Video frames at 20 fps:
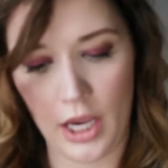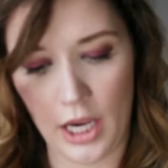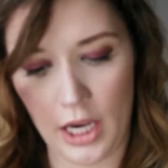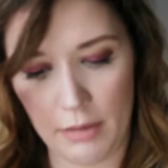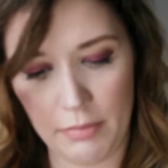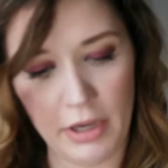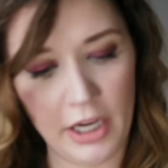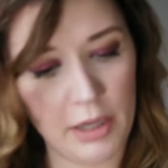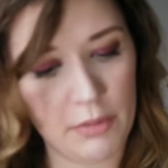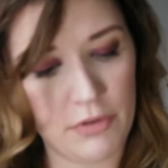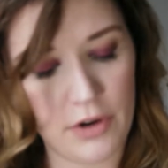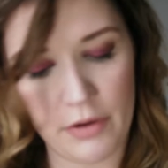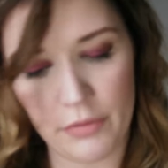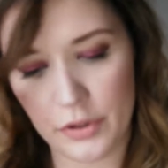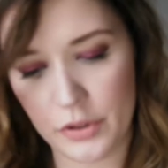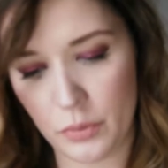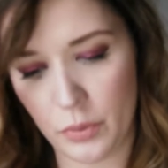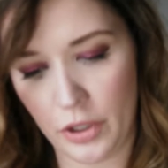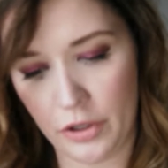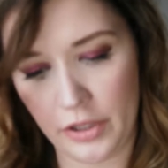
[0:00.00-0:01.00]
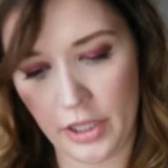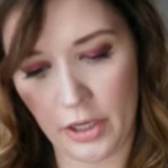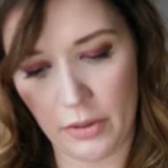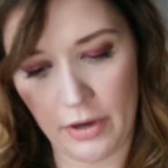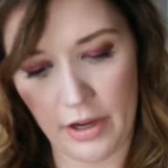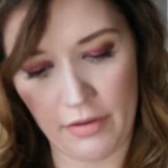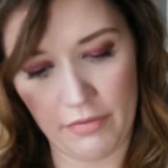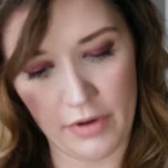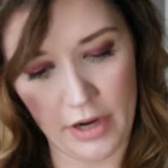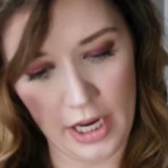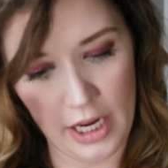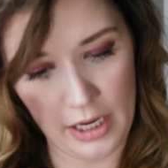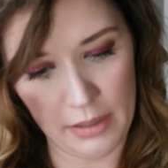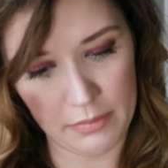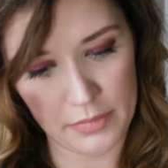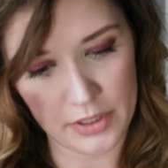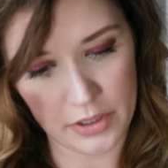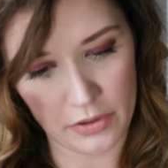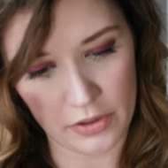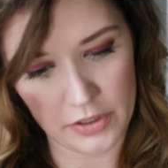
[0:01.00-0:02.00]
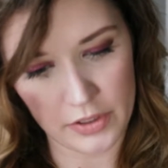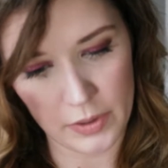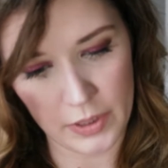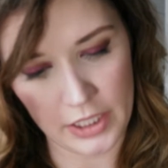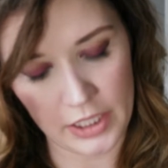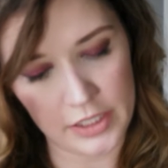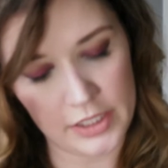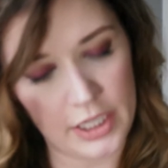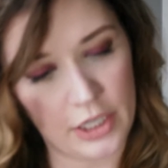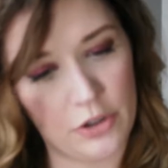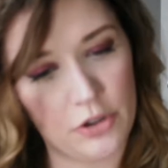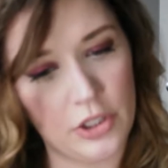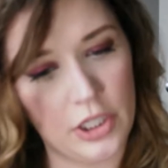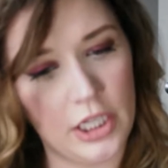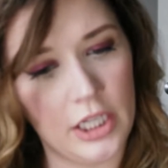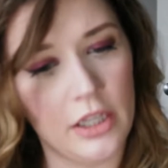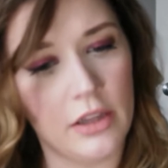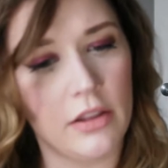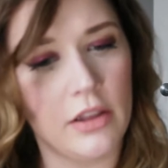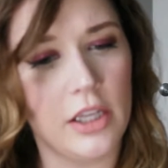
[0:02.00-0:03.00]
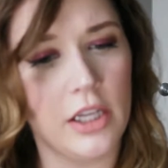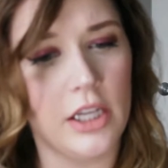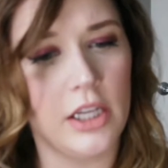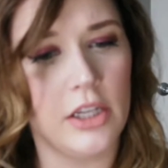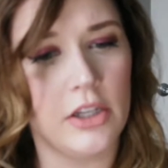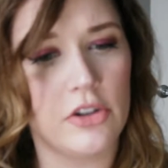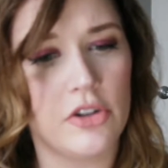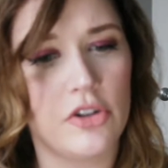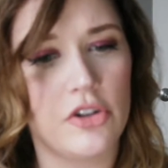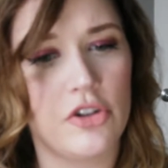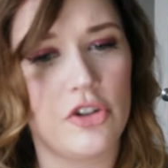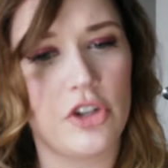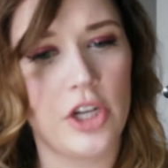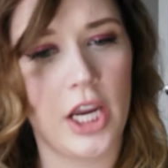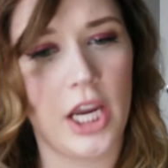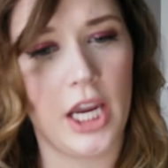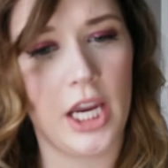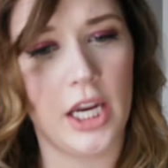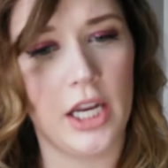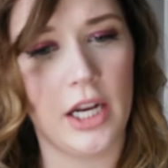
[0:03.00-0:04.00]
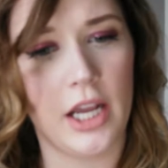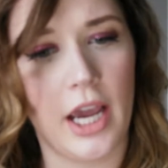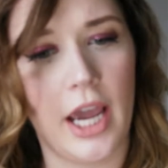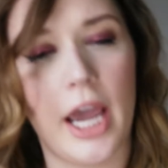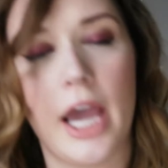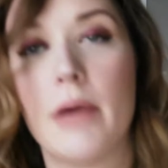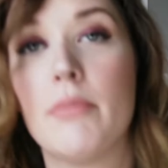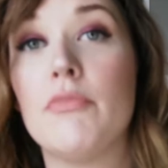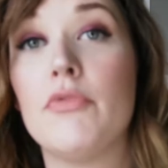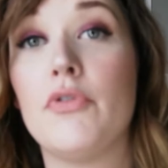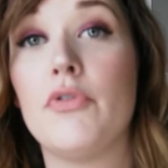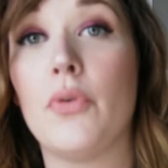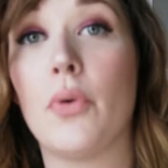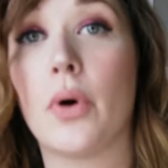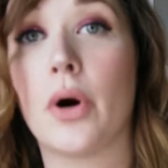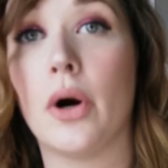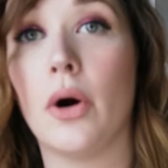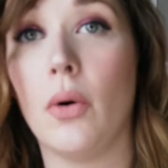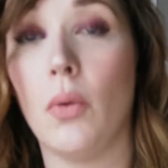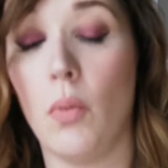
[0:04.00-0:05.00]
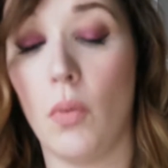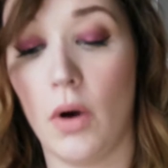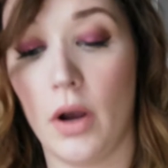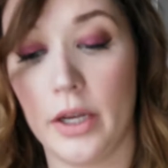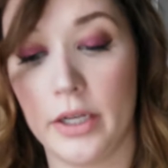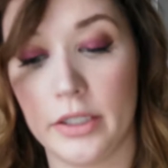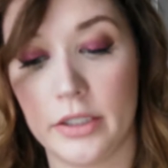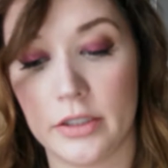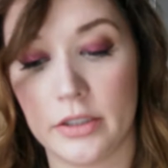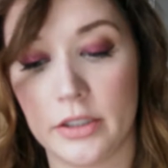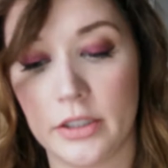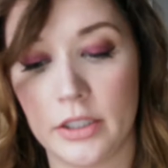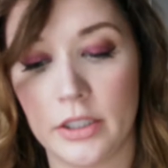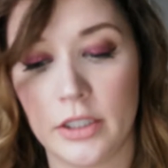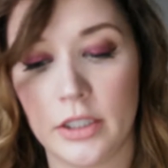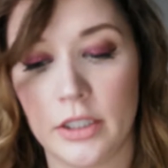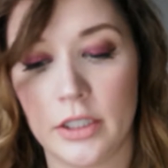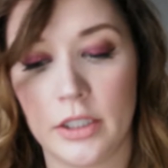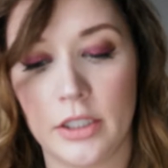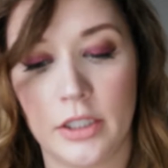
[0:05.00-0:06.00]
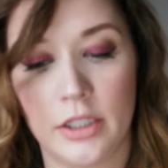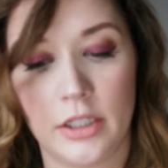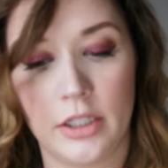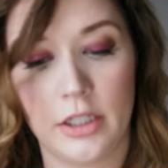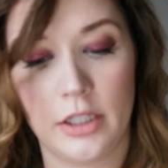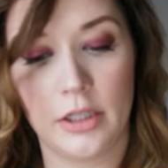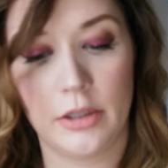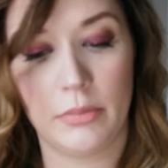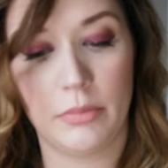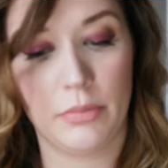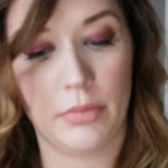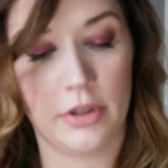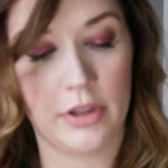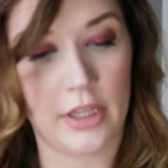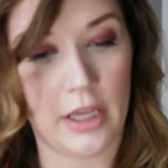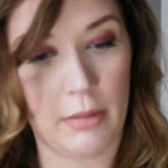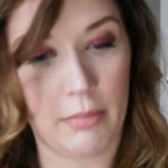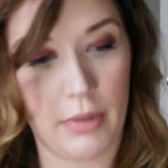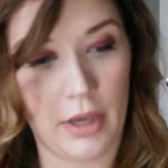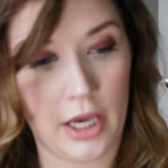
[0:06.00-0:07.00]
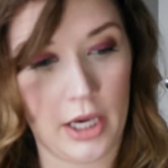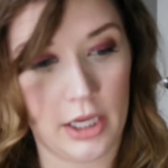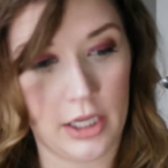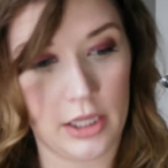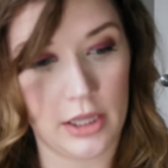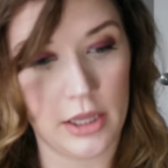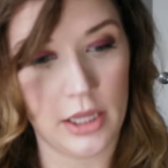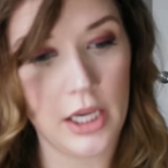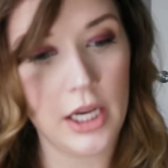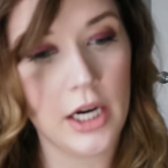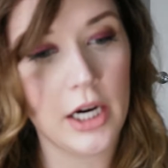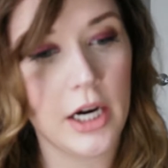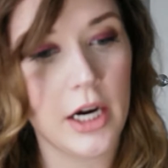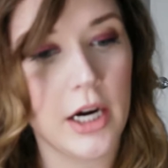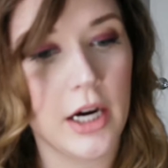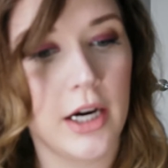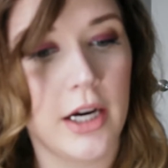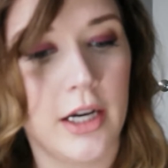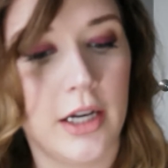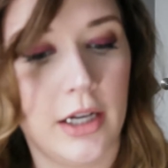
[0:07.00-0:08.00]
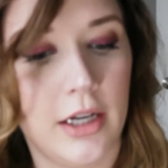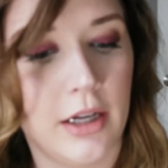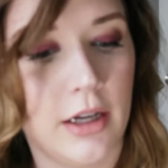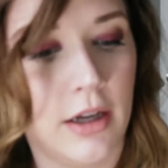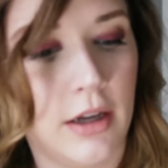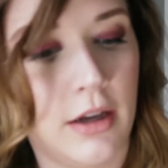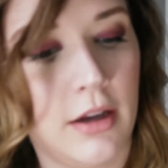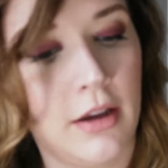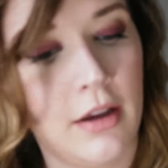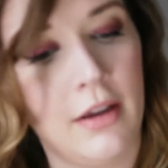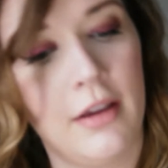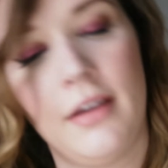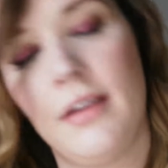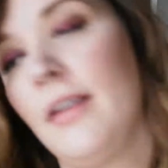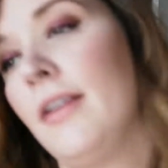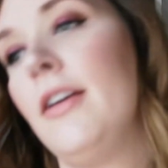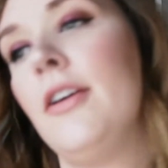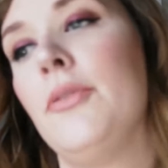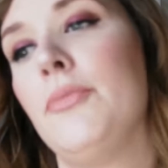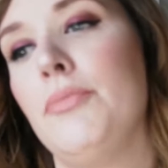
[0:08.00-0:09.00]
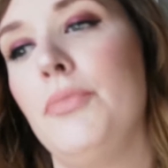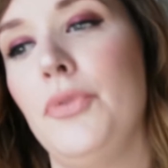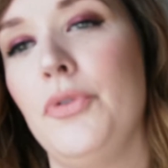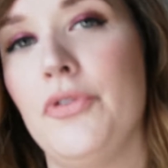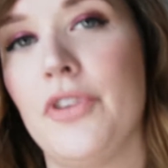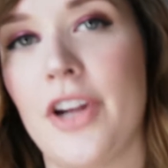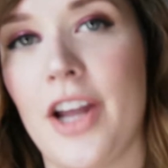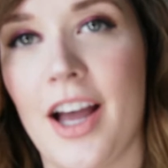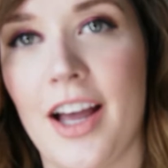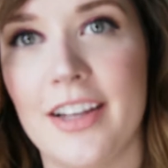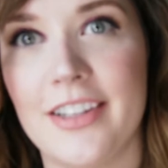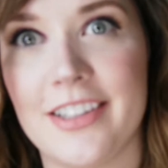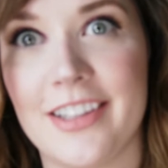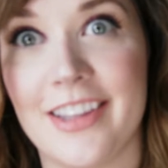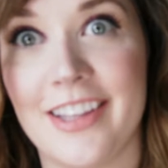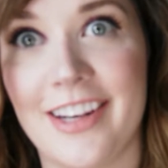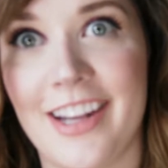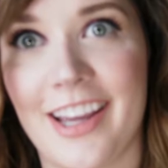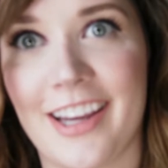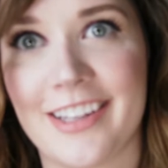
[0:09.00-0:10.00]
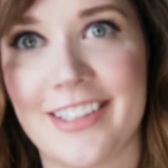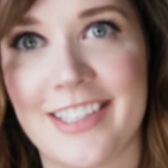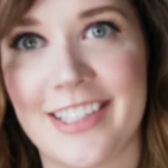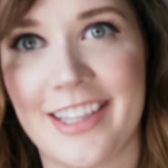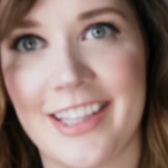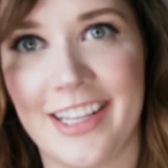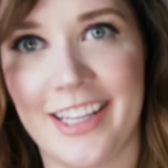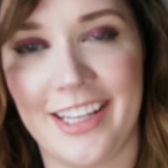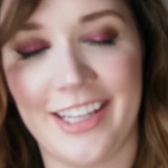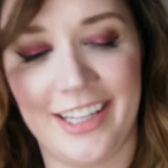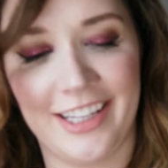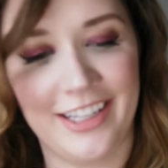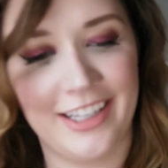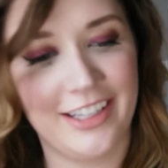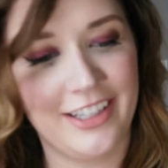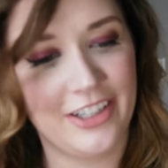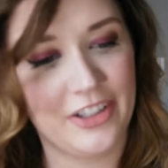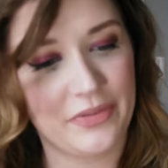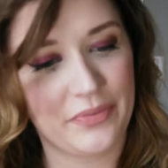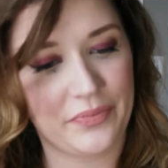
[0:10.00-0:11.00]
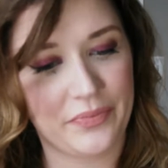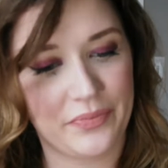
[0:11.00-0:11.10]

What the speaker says: And Makeup Forever is weird. They don't have names, so this one is actually in the shade M401. Put that back in there. Moving on to the next thing.